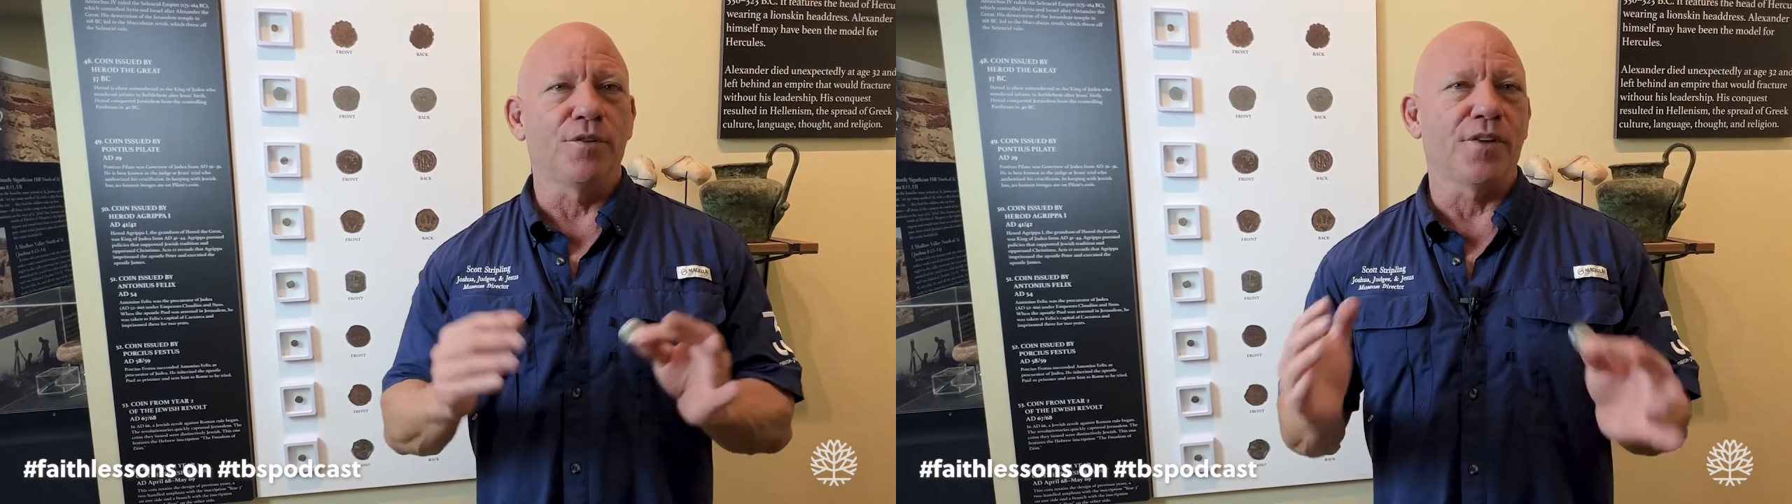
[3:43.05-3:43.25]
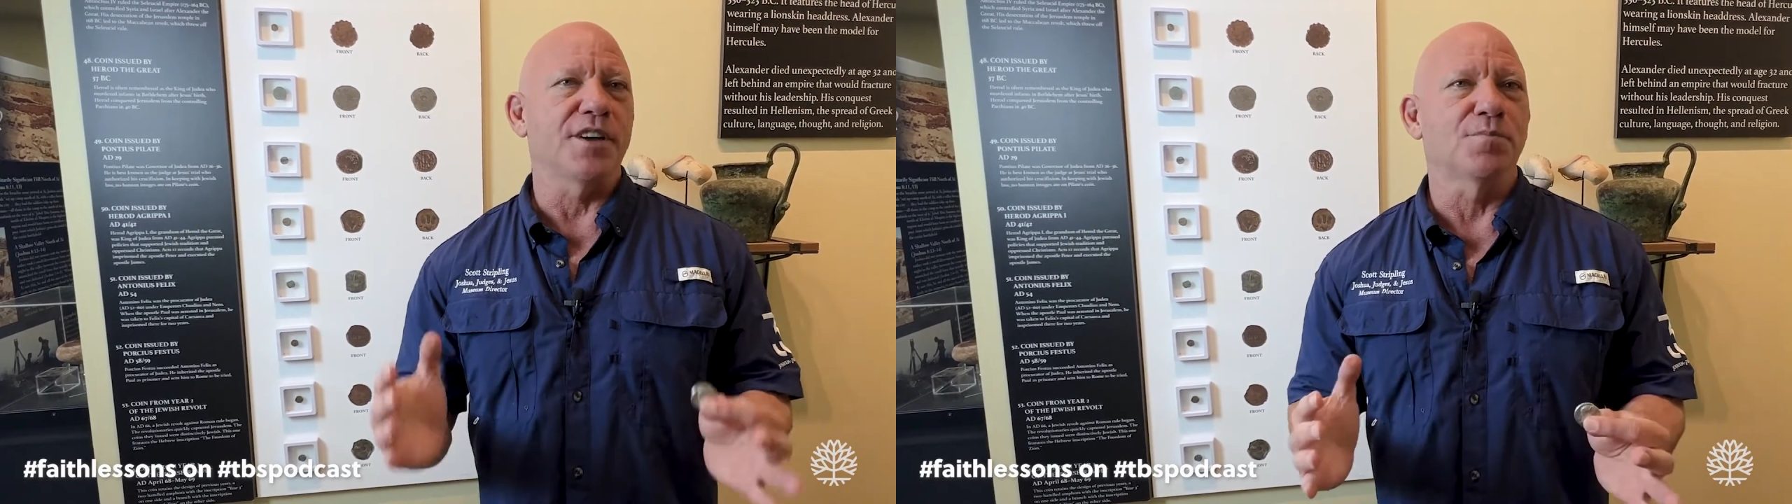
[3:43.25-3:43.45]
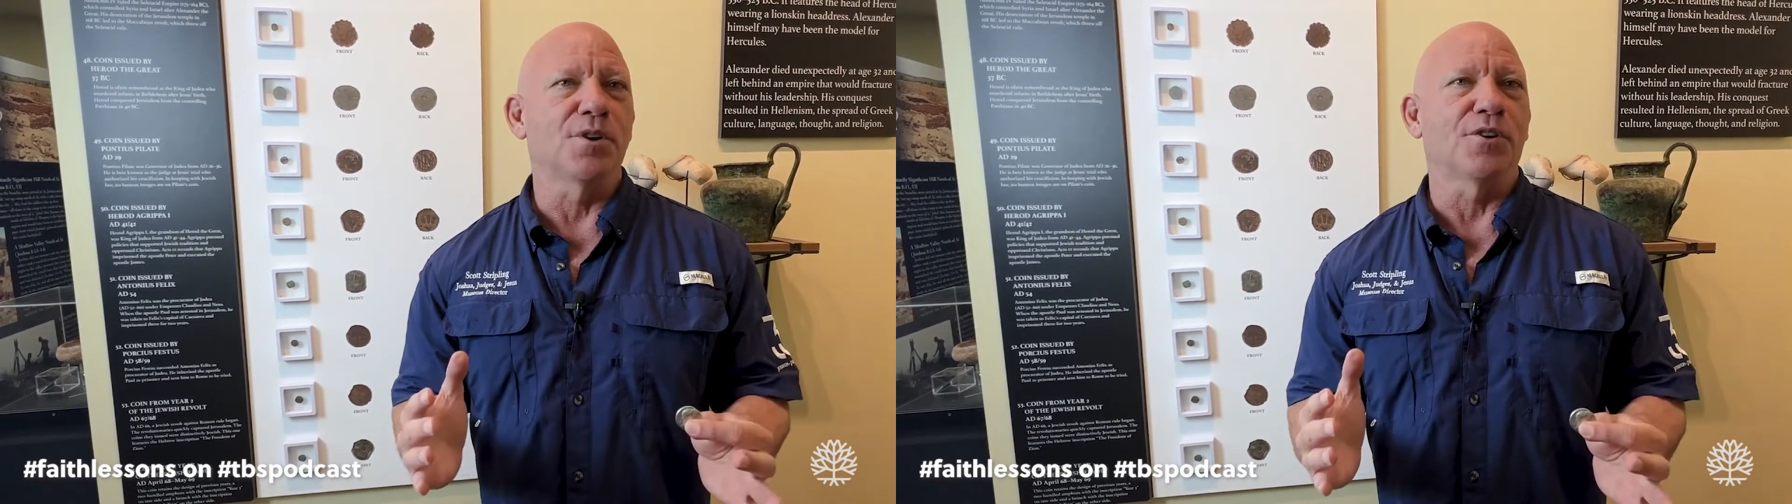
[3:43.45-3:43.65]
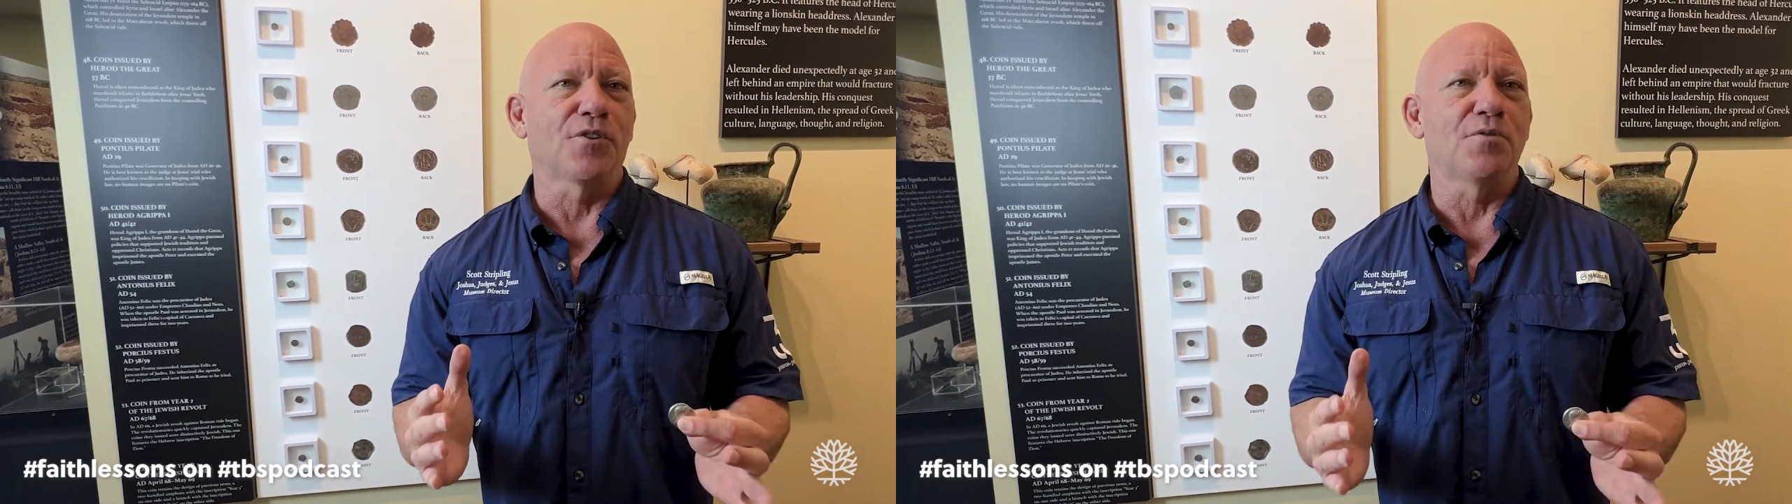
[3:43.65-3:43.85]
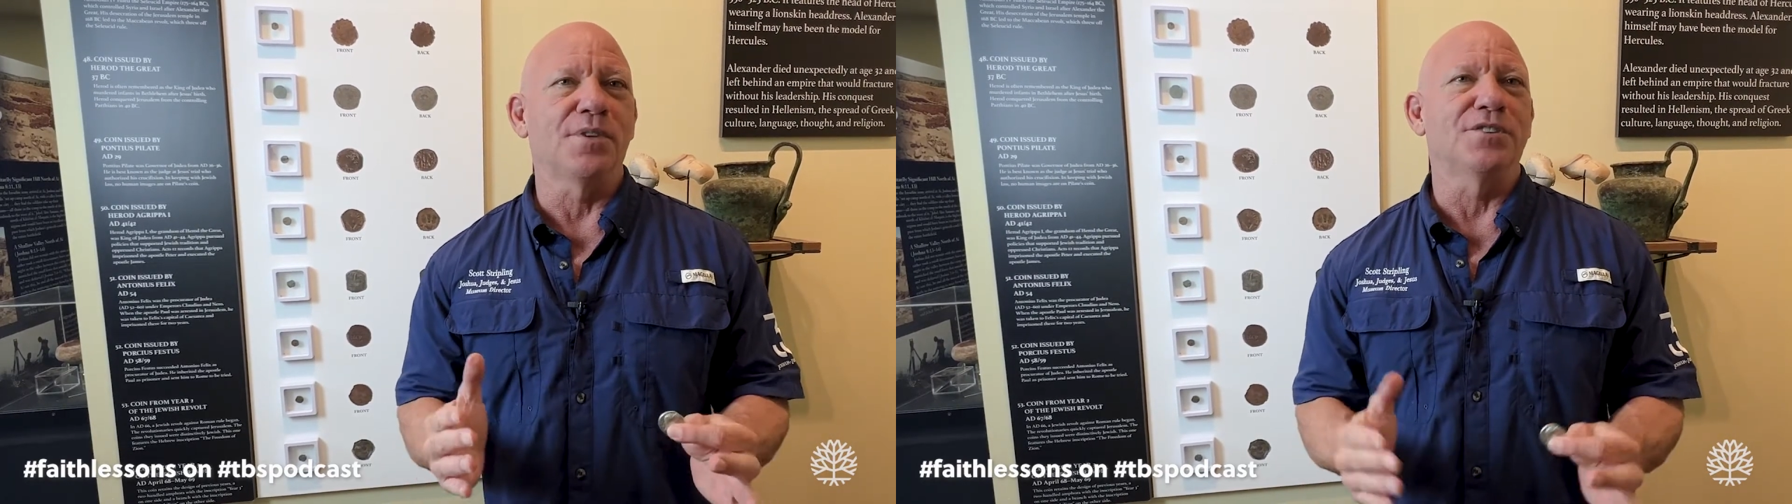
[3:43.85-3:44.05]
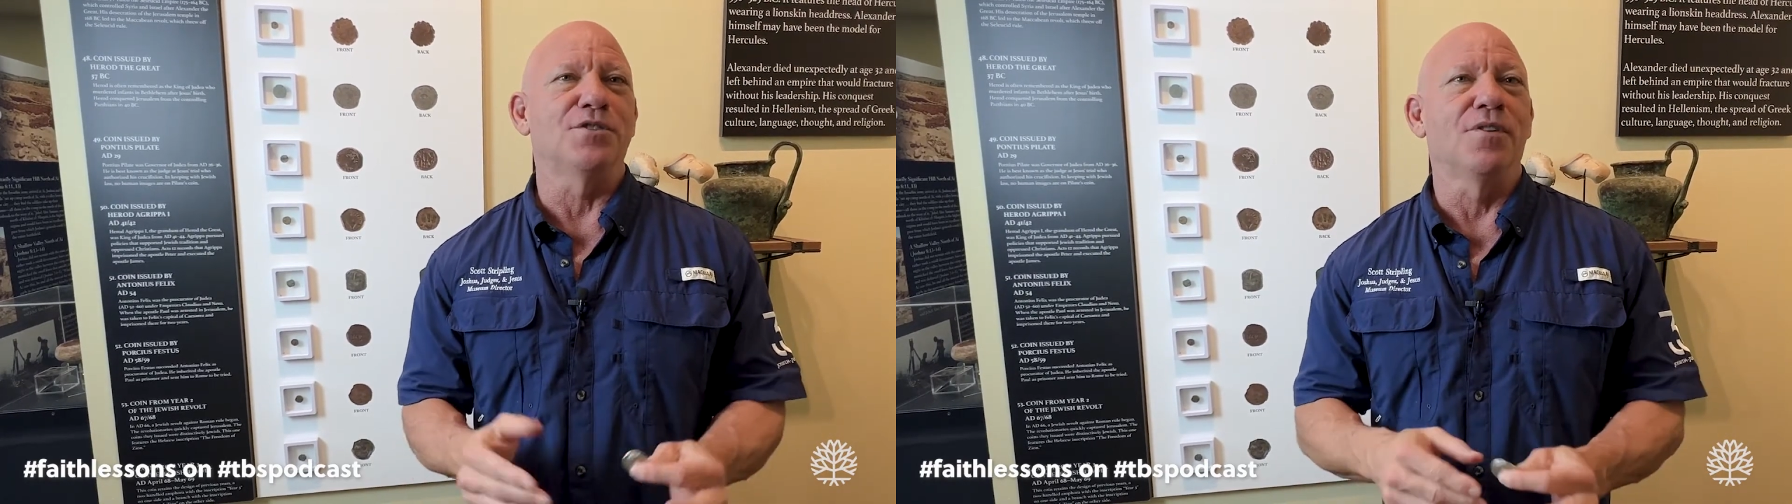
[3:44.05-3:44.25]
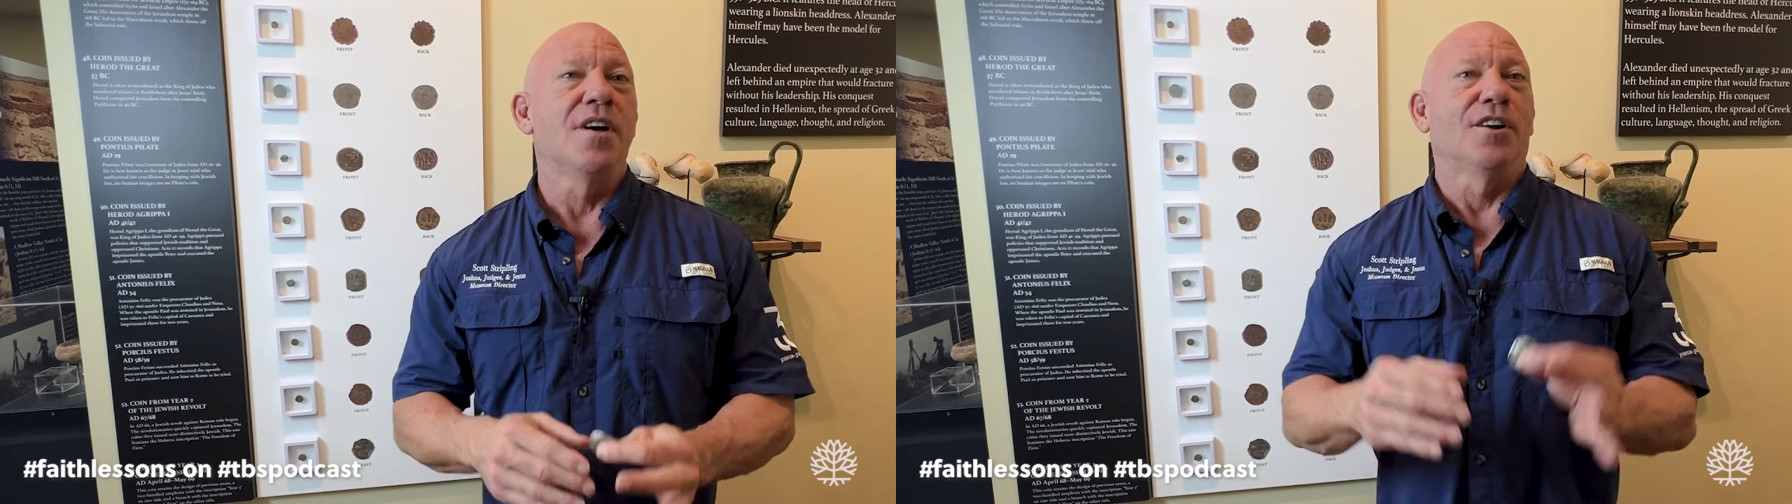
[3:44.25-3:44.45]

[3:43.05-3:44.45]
Facebook group that you've